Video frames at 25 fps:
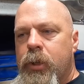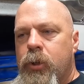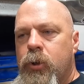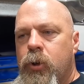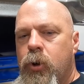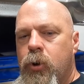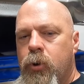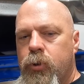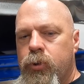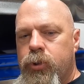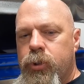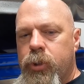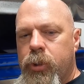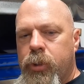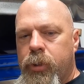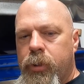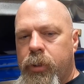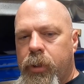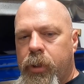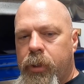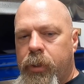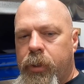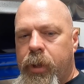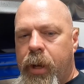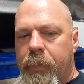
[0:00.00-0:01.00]

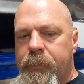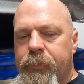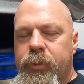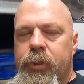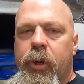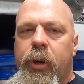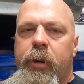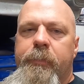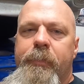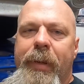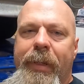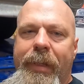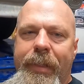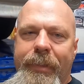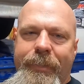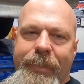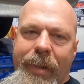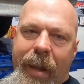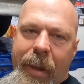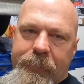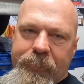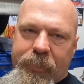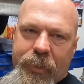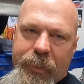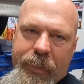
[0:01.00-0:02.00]
Mickey
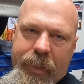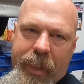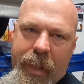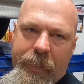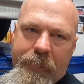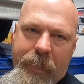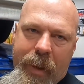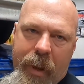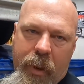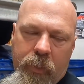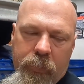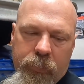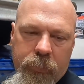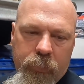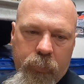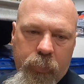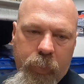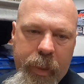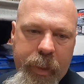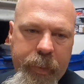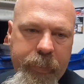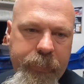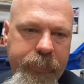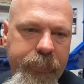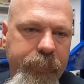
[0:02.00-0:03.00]
Thompson came out
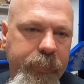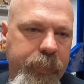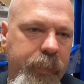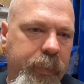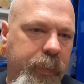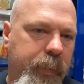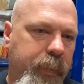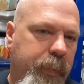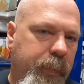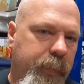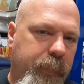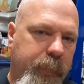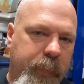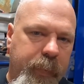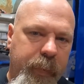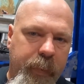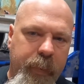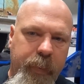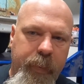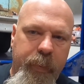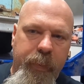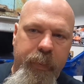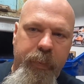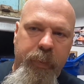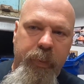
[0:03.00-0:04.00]
with
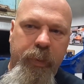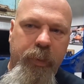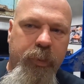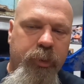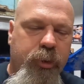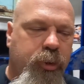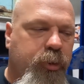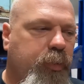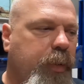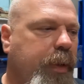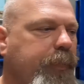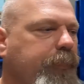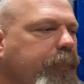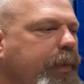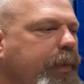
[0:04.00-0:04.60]
the street